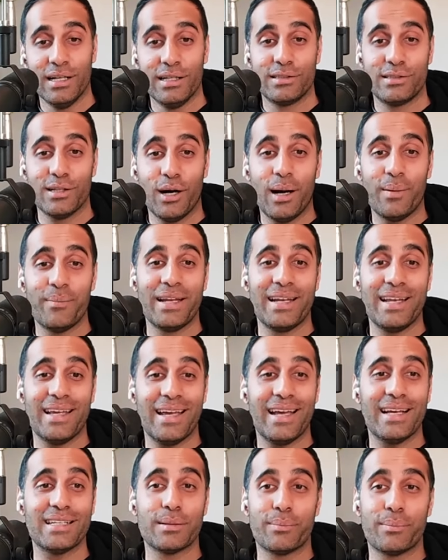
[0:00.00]
So I mean,
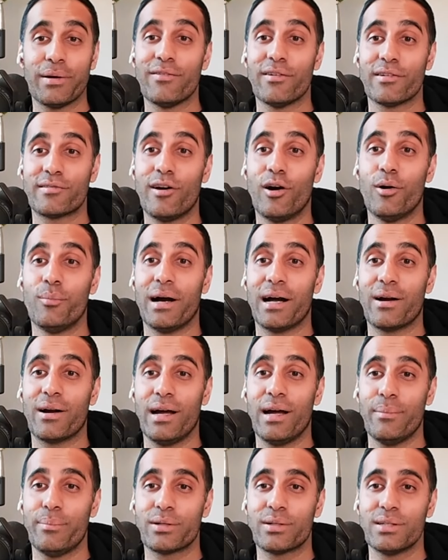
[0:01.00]
it is a bit of a throwback,
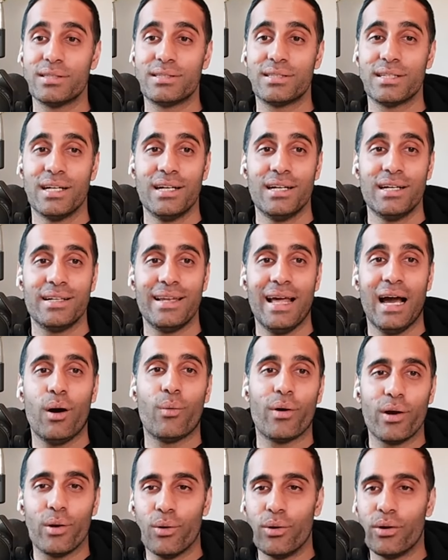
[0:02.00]
right? Because now
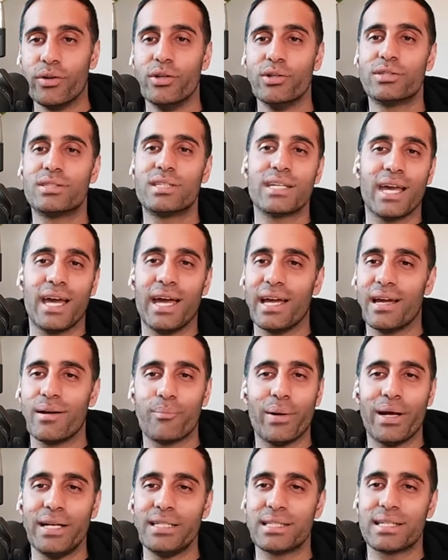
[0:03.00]
we're all used to getting
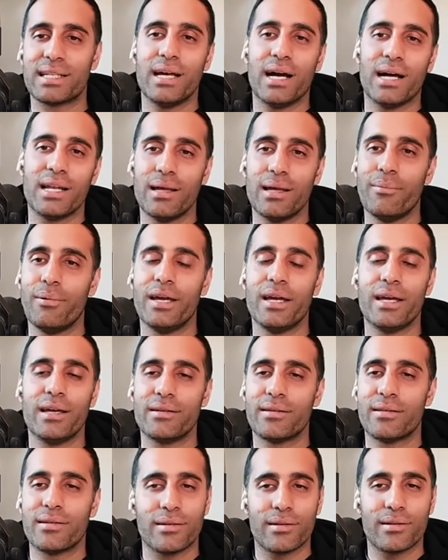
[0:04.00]
basically
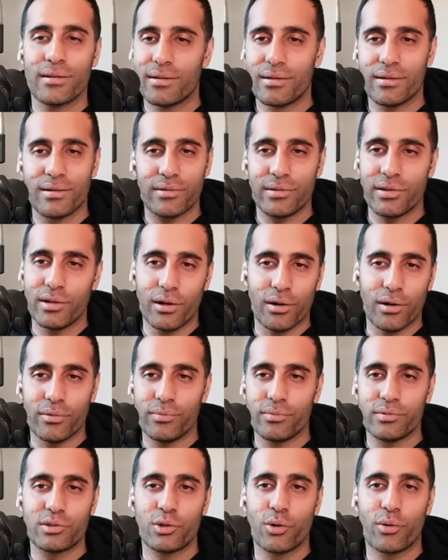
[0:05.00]
unlimited, you know,
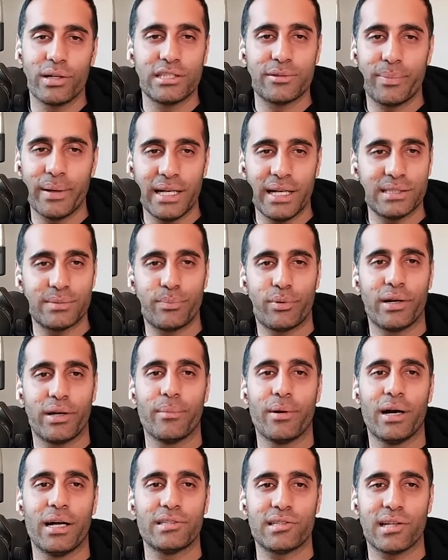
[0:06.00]
storage space, pretty
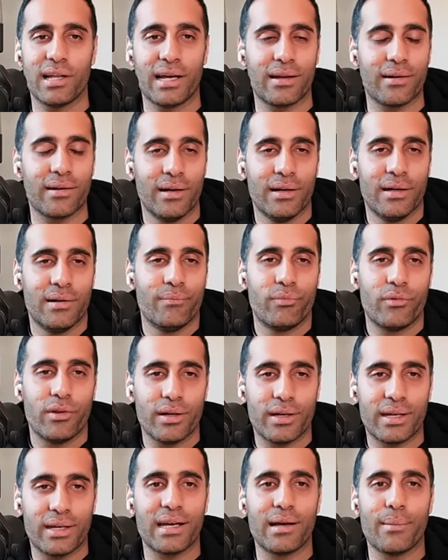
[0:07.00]
much. Like
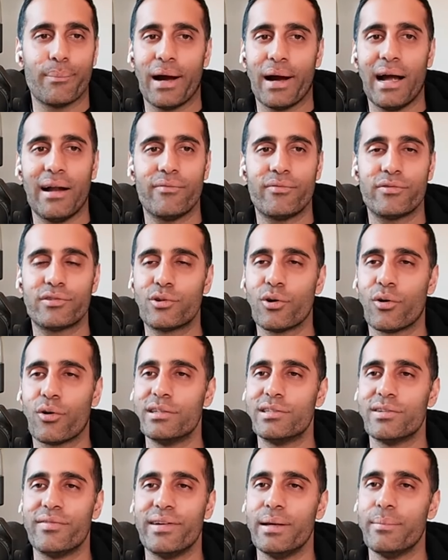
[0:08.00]
a gigabyte of
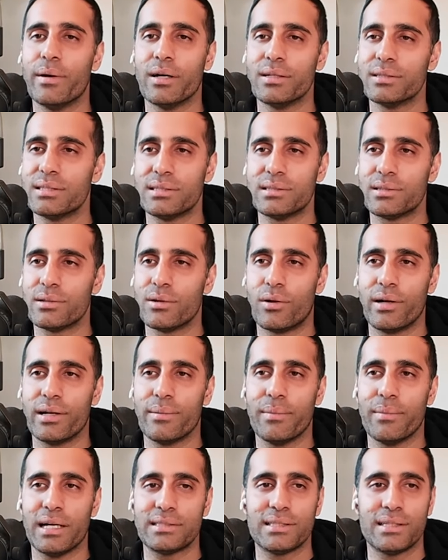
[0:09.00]
storage of emails is
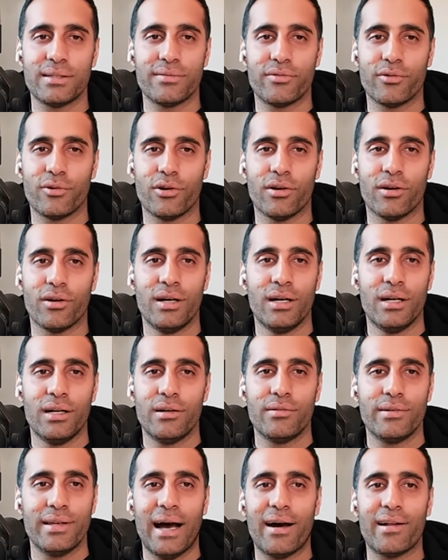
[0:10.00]
already massive, or
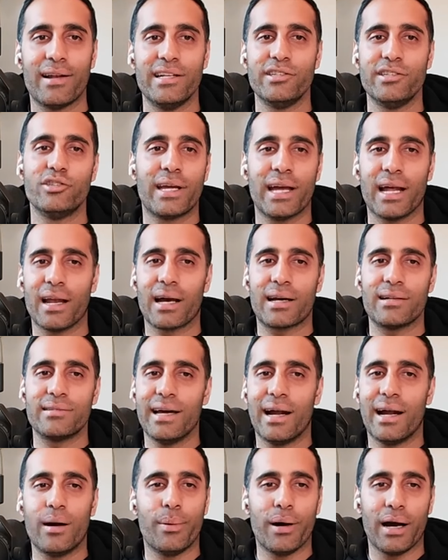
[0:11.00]
nowadays you get like a
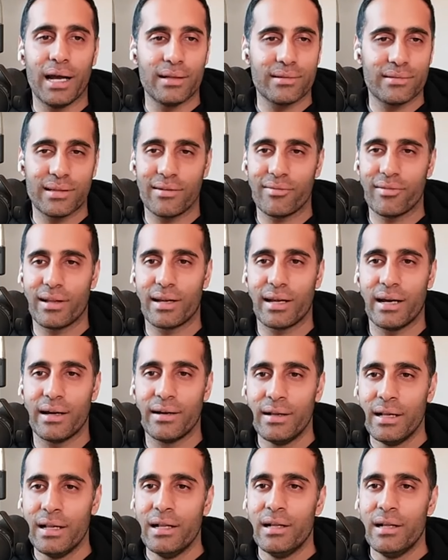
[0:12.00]
terabyte and stuff like that.